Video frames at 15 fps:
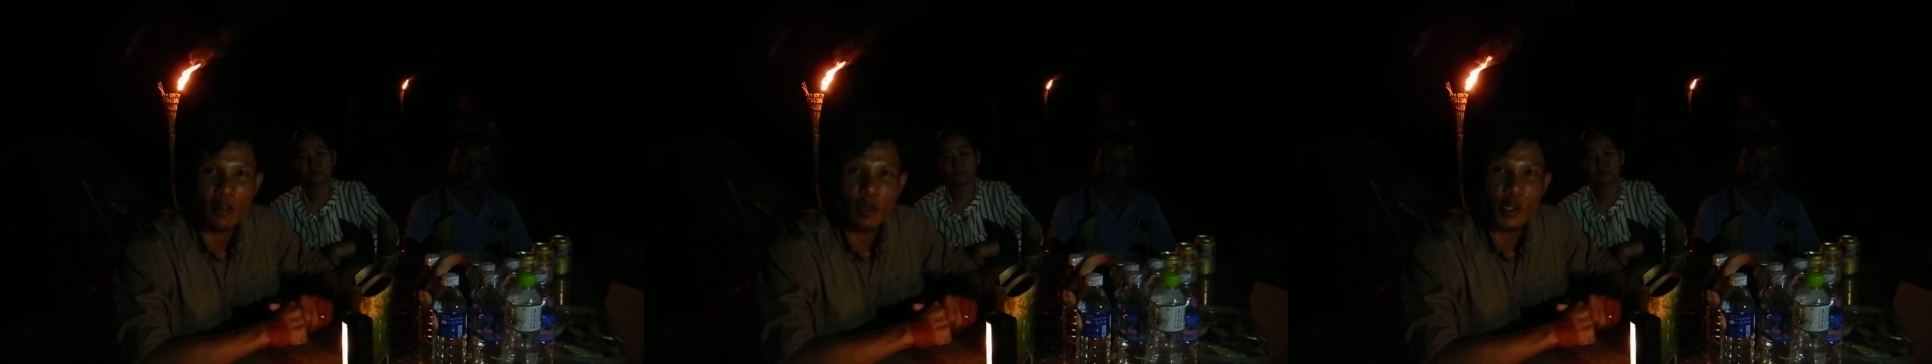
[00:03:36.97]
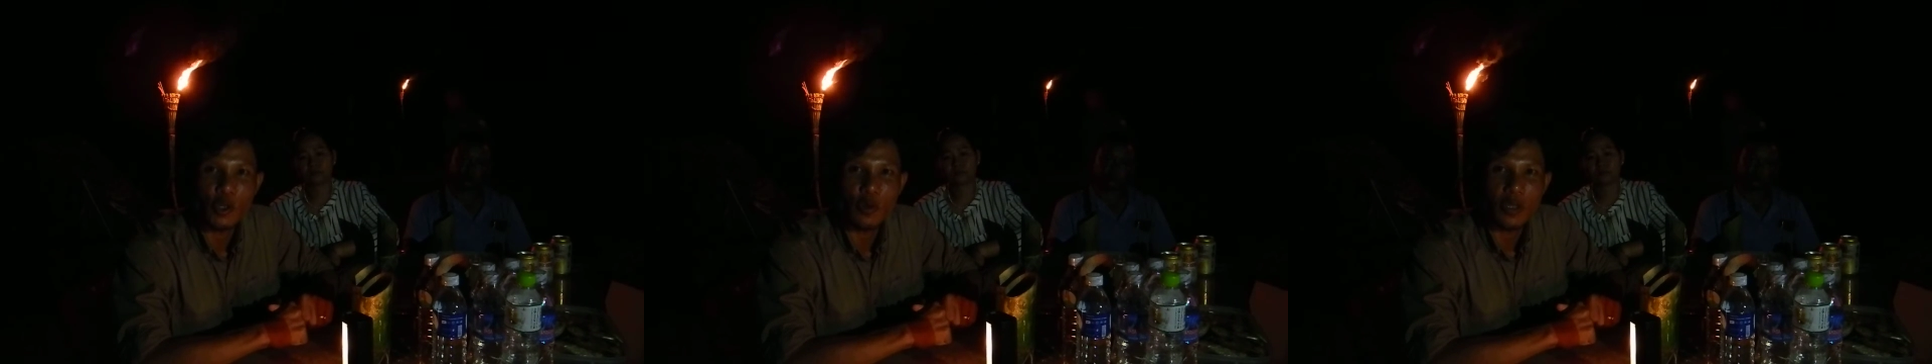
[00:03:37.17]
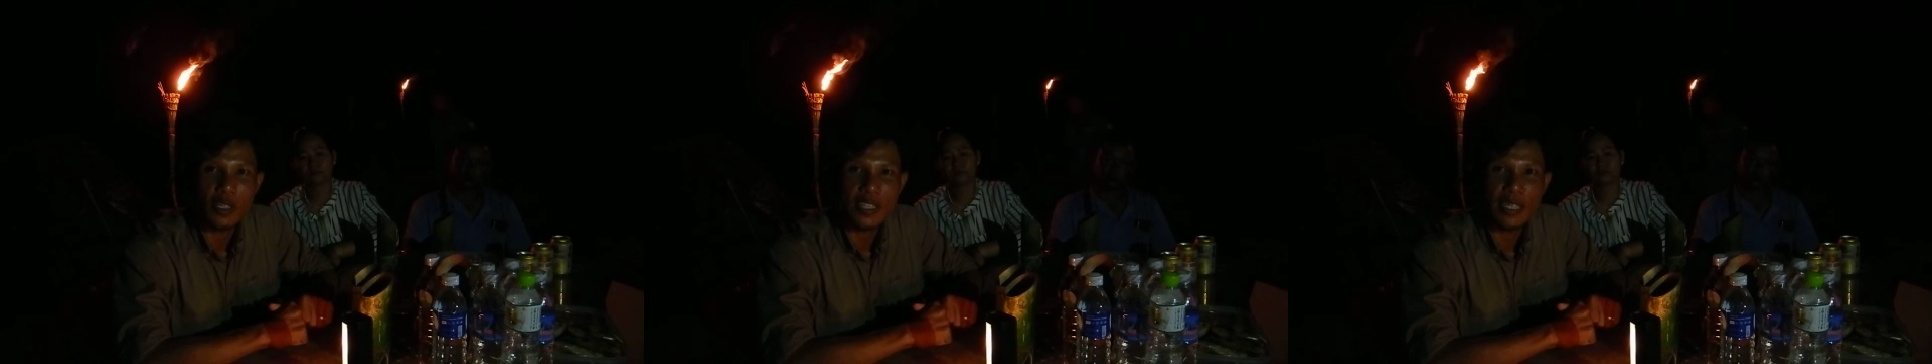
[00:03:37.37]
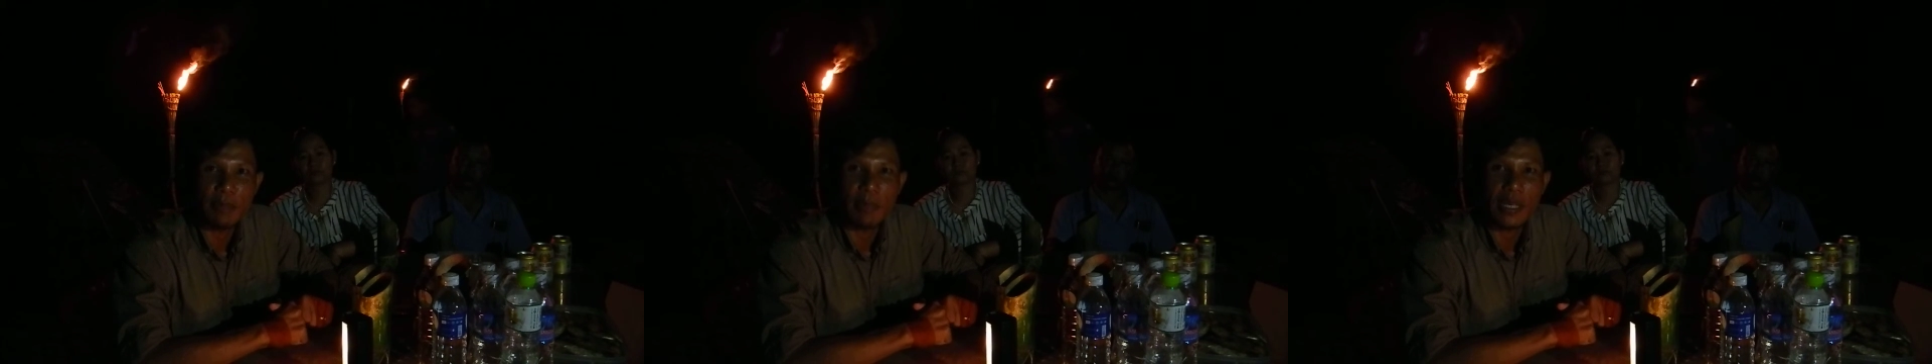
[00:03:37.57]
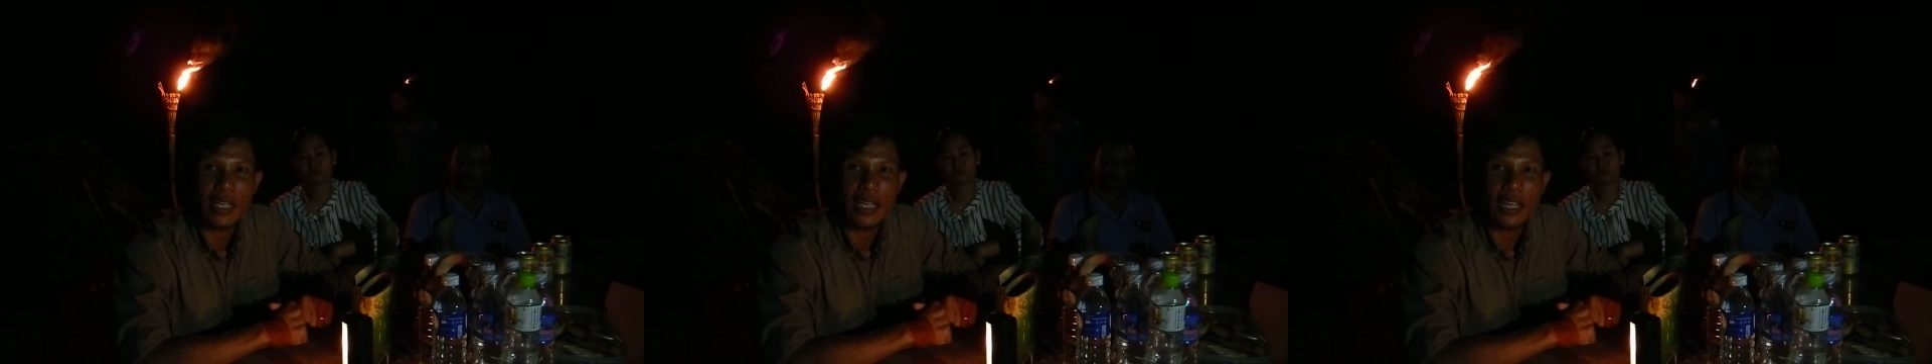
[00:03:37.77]
or you are
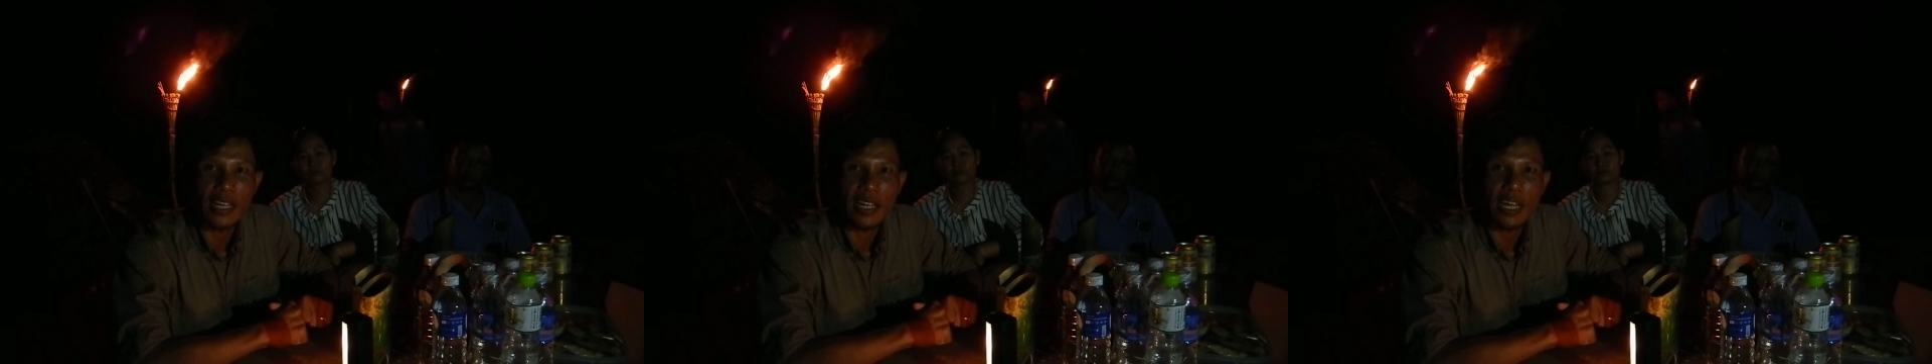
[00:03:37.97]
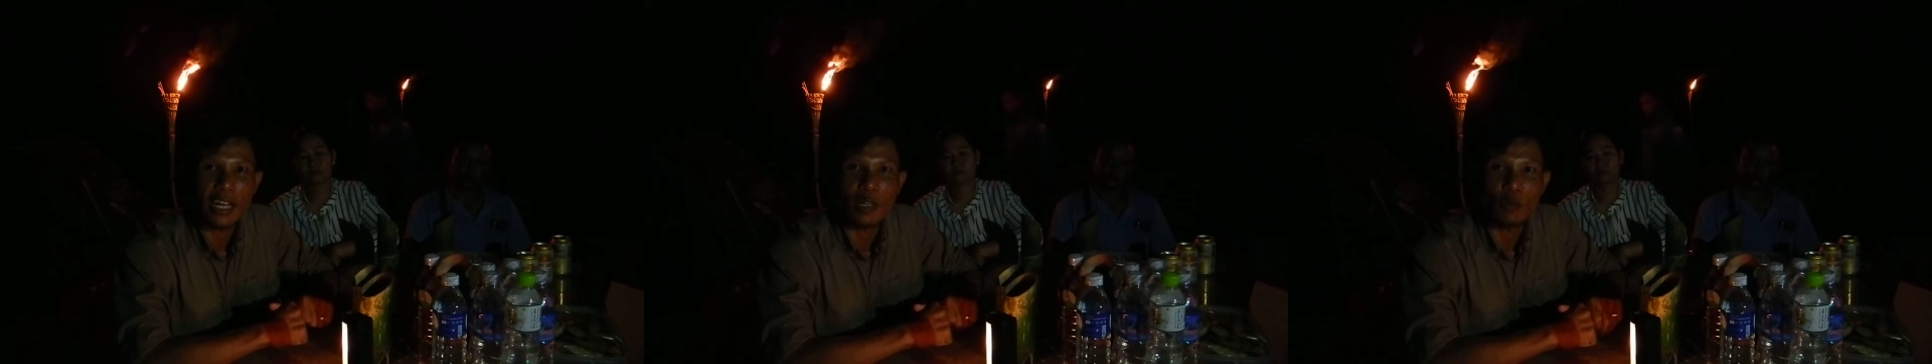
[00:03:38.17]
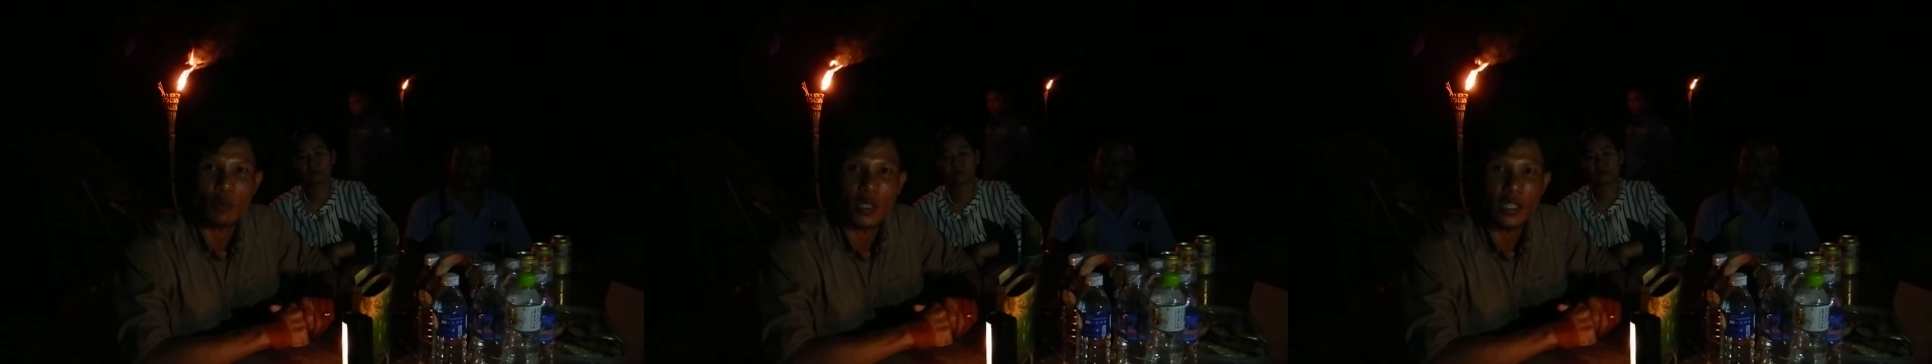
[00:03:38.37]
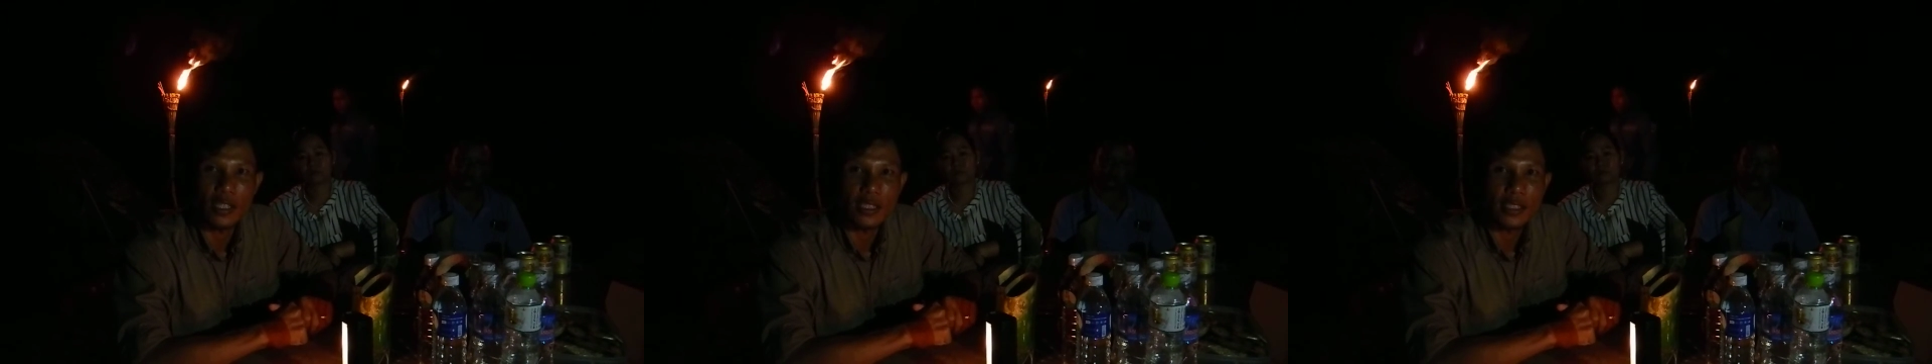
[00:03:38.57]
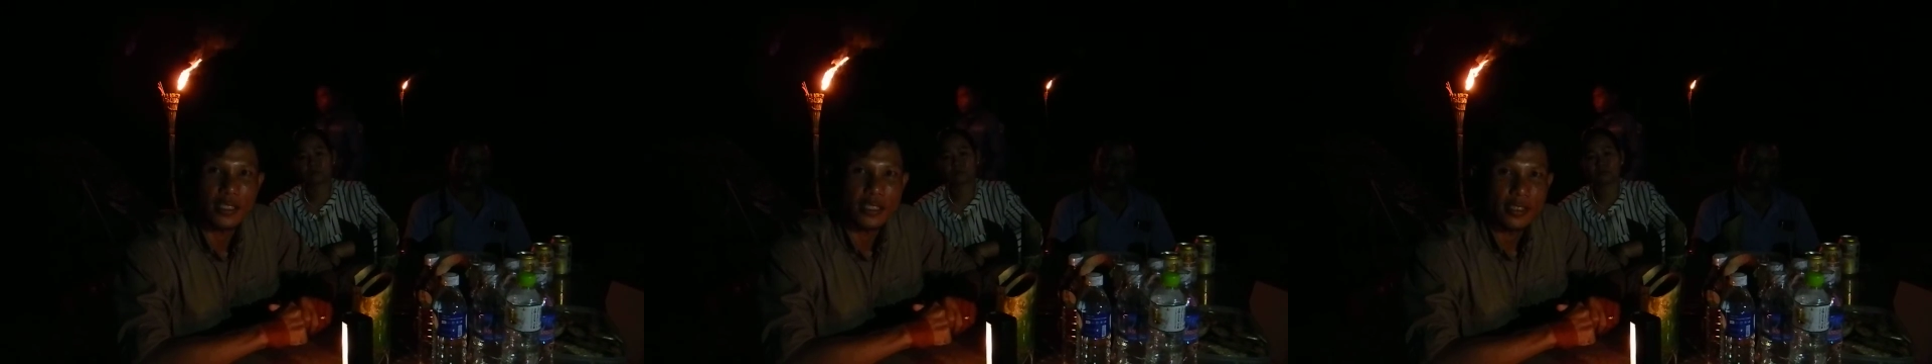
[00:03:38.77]
sleeping in another
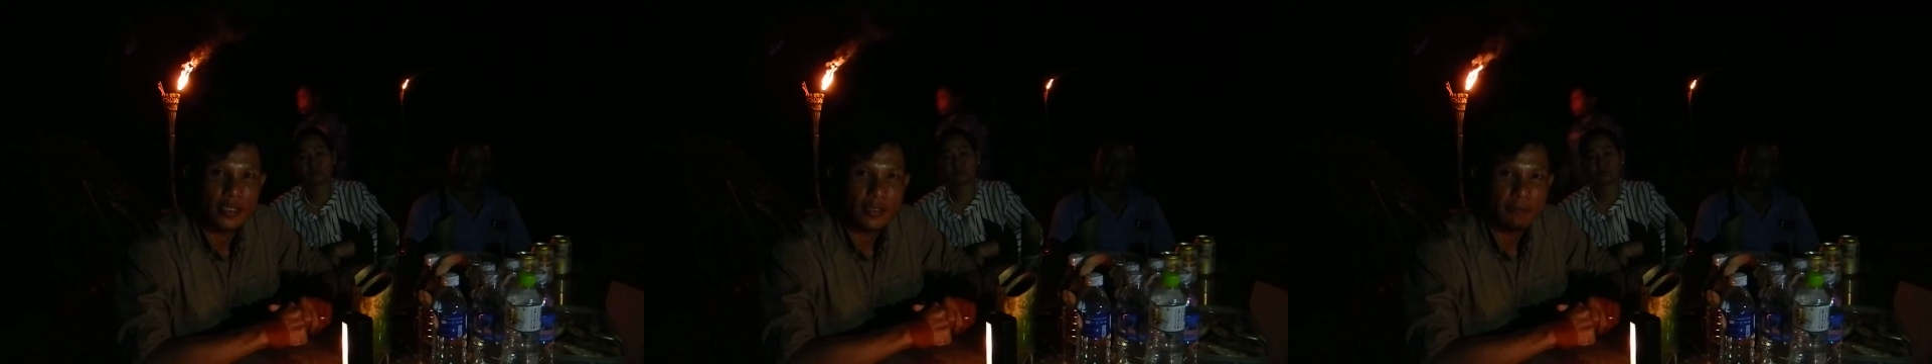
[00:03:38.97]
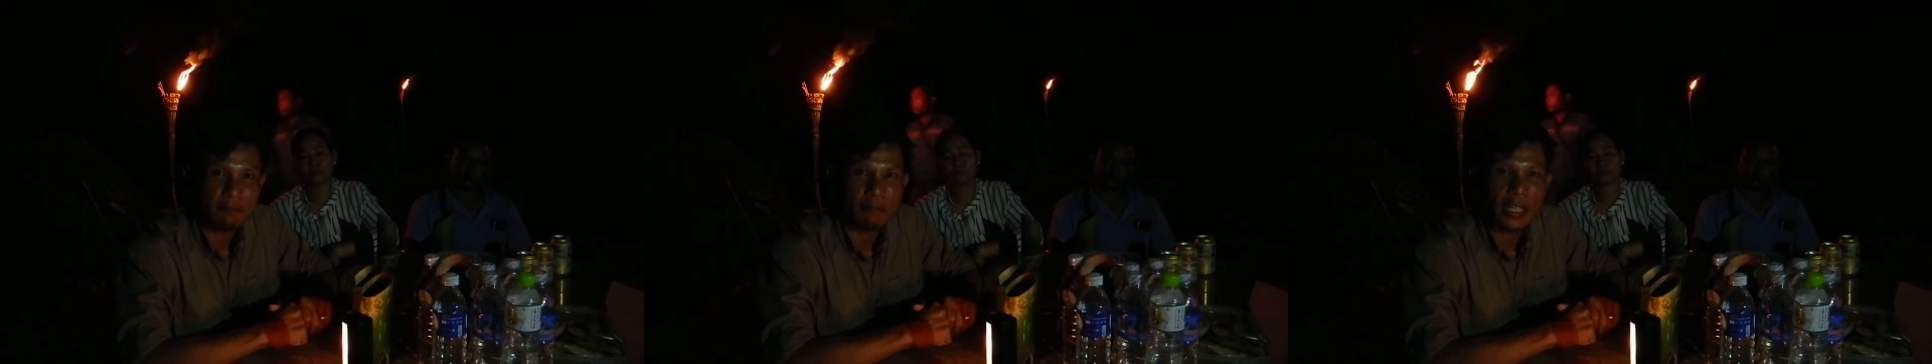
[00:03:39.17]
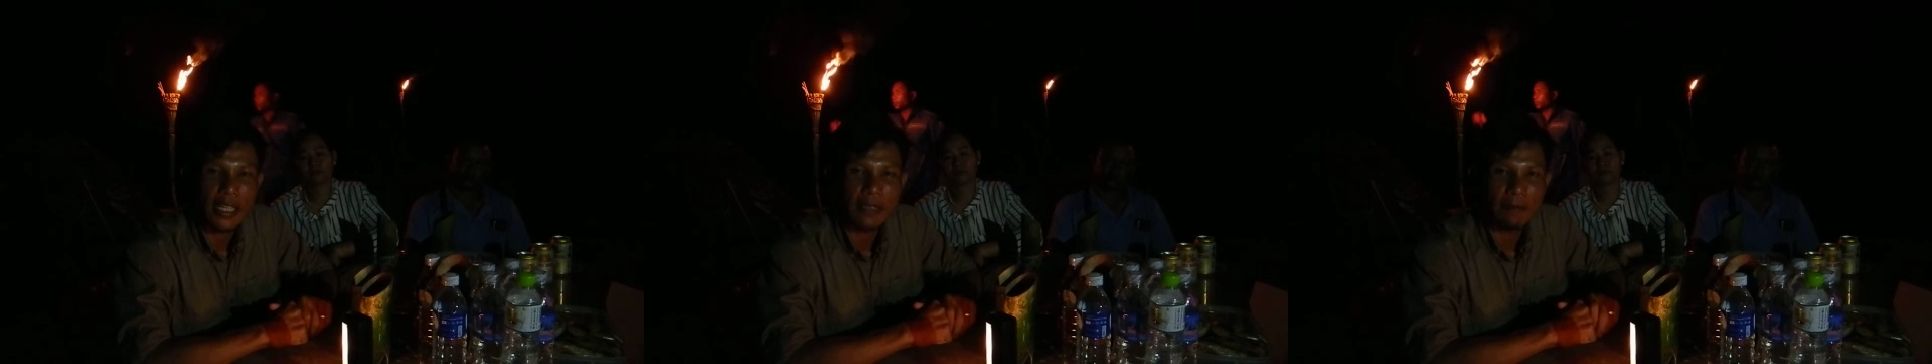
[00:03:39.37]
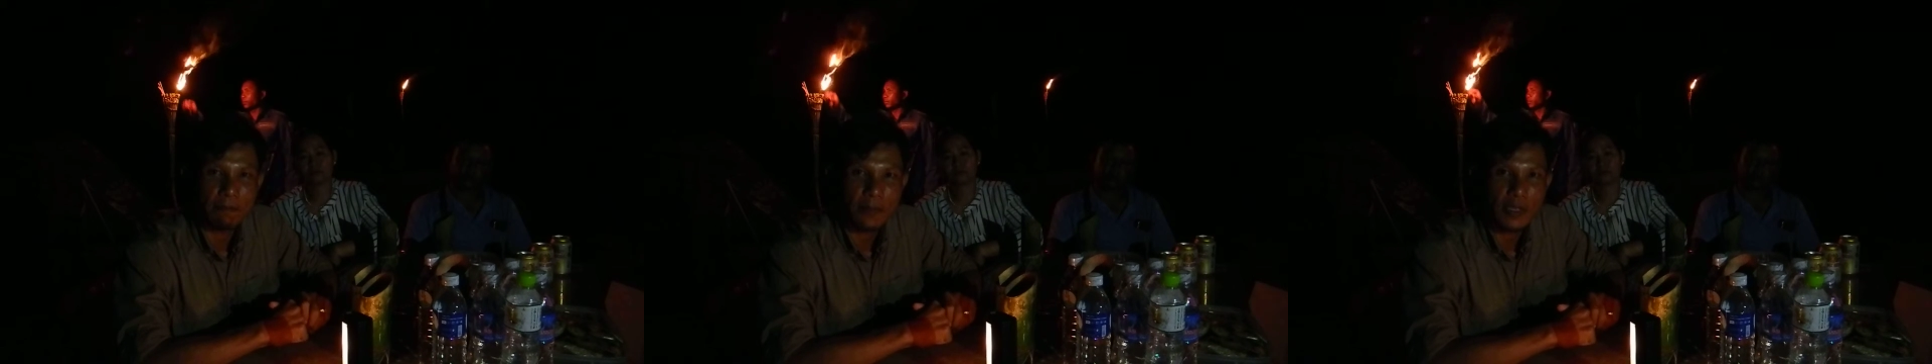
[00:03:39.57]
world, right?